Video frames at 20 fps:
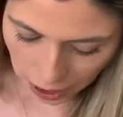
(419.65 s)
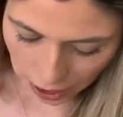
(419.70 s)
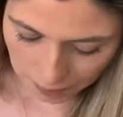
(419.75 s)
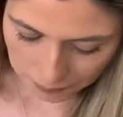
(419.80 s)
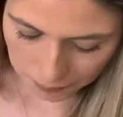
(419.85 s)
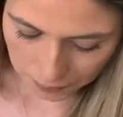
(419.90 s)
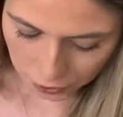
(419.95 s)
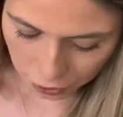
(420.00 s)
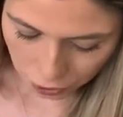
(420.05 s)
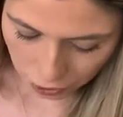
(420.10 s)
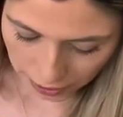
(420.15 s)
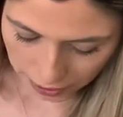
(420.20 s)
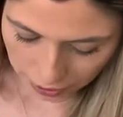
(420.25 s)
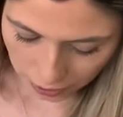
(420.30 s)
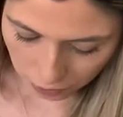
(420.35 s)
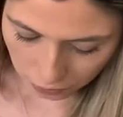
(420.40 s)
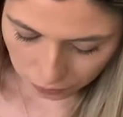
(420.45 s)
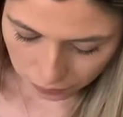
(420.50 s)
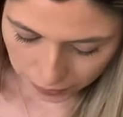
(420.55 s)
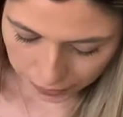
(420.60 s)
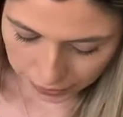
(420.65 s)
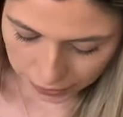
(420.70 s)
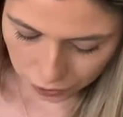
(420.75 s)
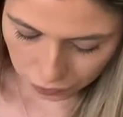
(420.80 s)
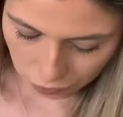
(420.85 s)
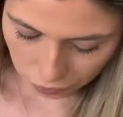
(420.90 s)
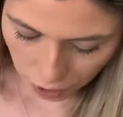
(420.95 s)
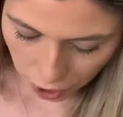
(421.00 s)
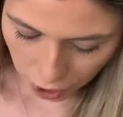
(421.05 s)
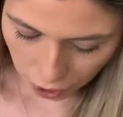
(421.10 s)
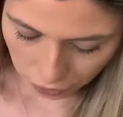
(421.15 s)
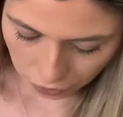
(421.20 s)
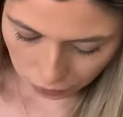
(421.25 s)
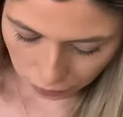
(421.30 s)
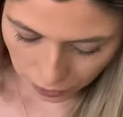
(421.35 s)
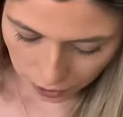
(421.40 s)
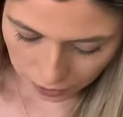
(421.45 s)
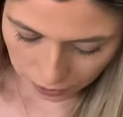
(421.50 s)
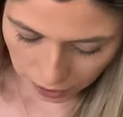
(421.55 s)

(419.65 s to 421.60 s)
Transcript: up Trail Ridge Road, where